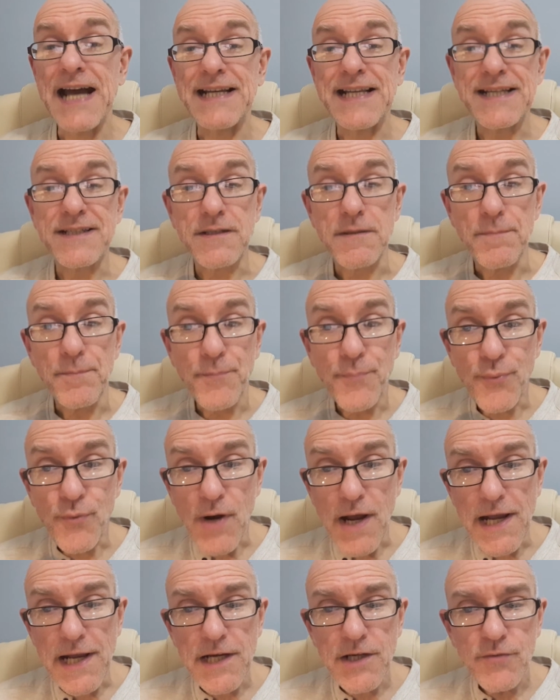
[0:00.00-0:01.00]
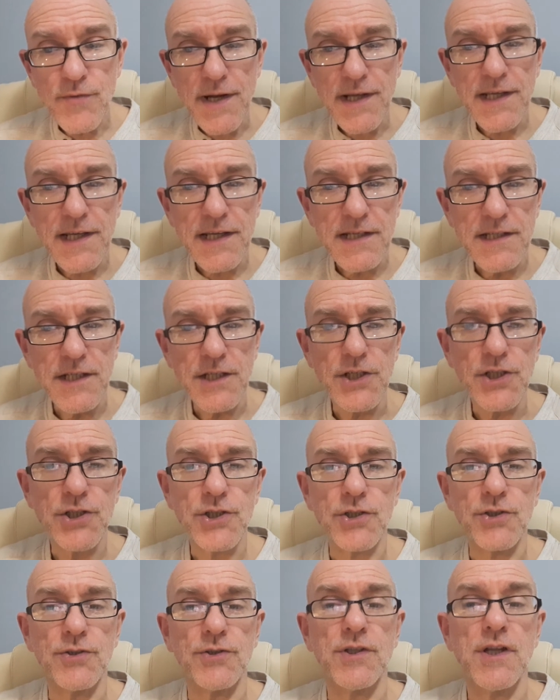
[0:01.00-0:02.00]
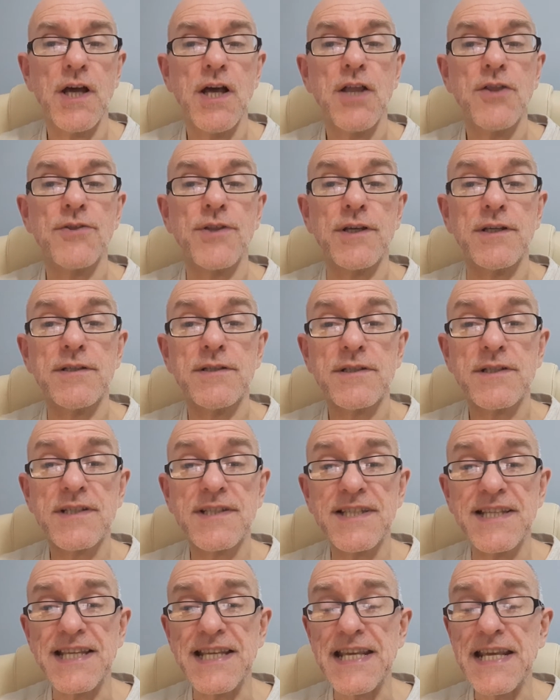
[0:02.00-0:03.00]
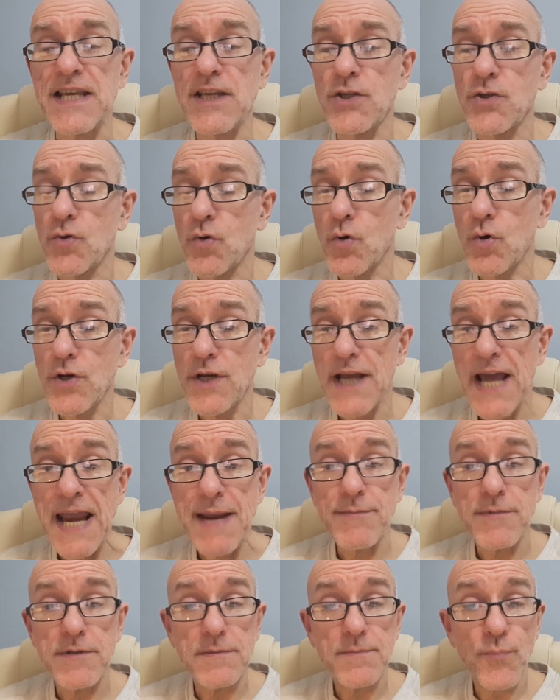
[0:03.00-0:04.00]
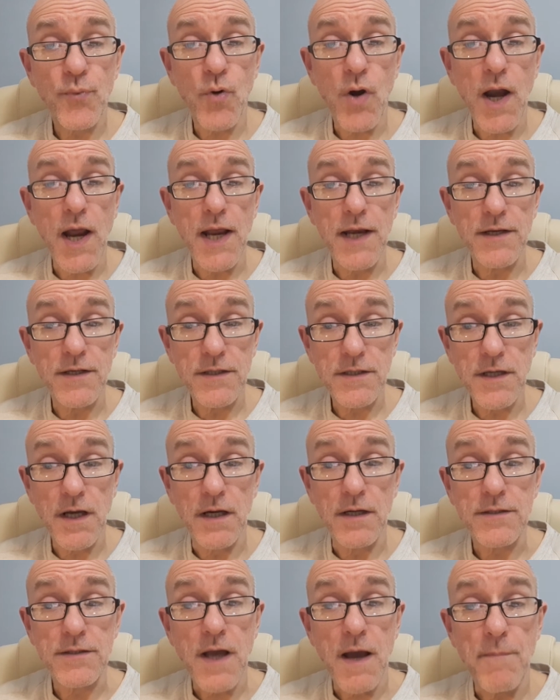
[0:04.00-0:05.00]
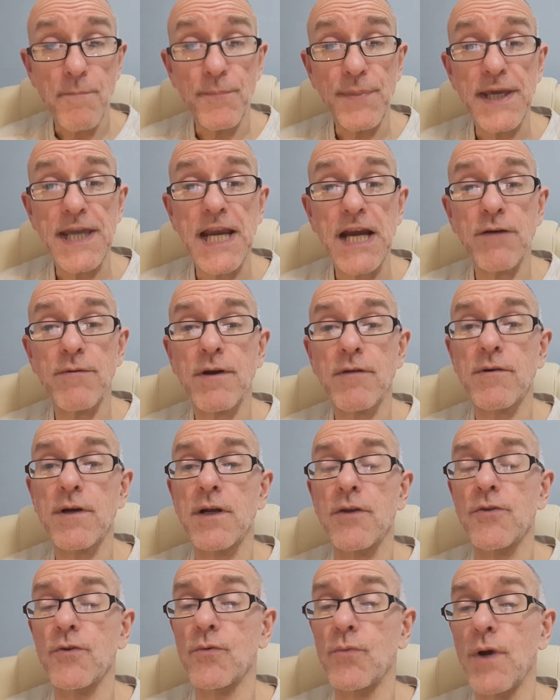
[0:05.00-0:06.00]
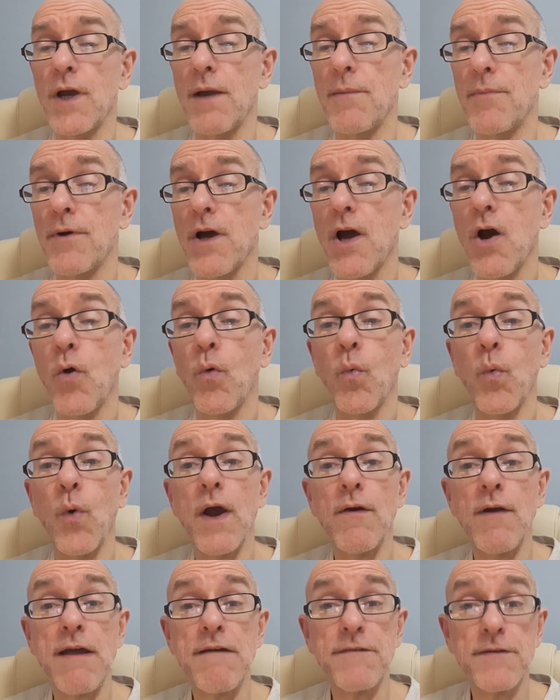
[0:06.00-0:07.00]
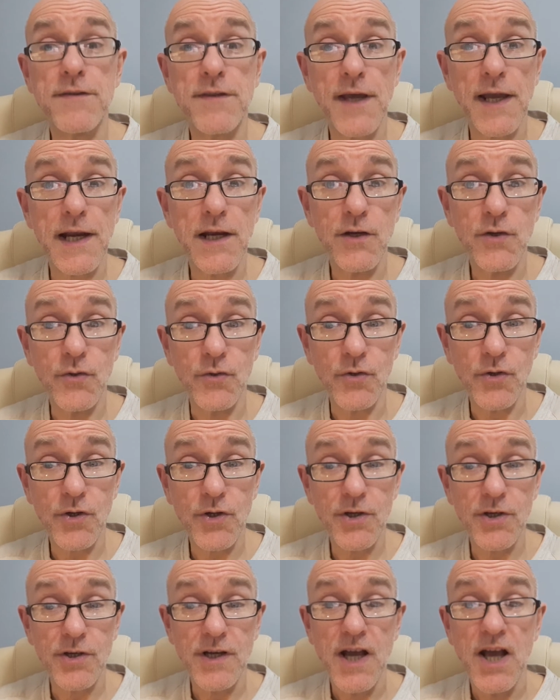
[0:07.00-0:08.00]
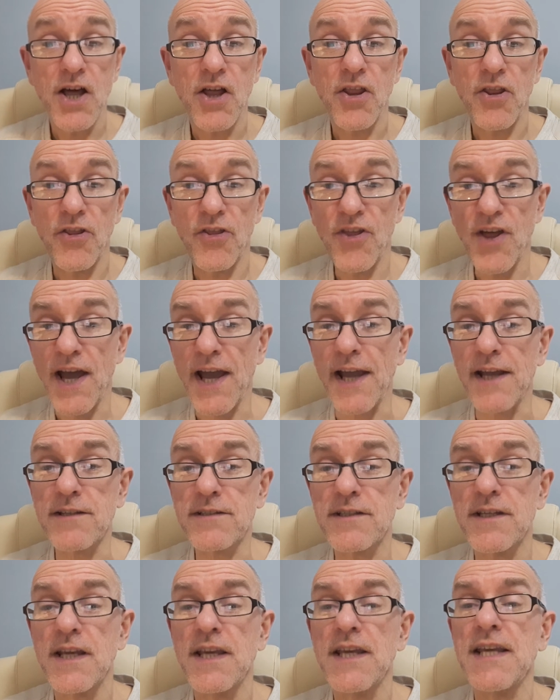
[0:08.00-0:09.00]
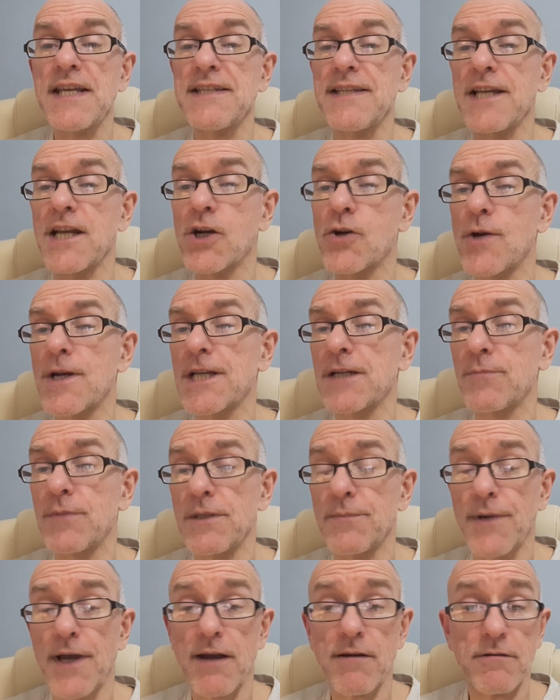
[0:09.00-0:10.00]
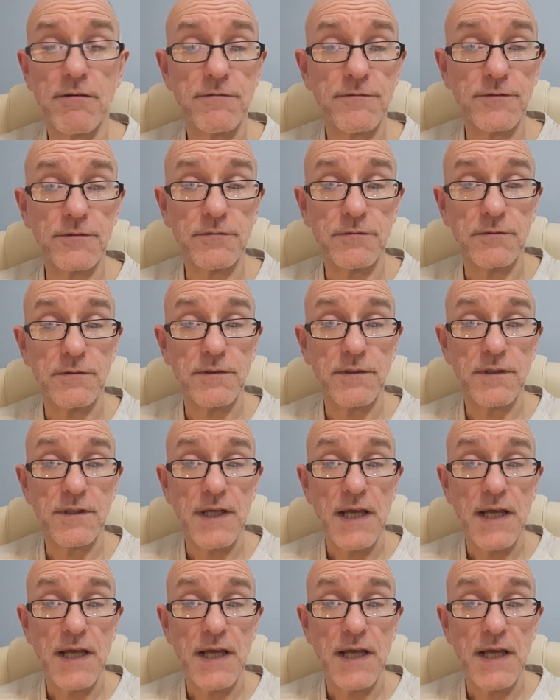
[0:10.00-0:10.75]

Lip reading: And it's the brand recognition that seeing your name and brand does appearing around the web, wherever they look, that is incredibly powerful.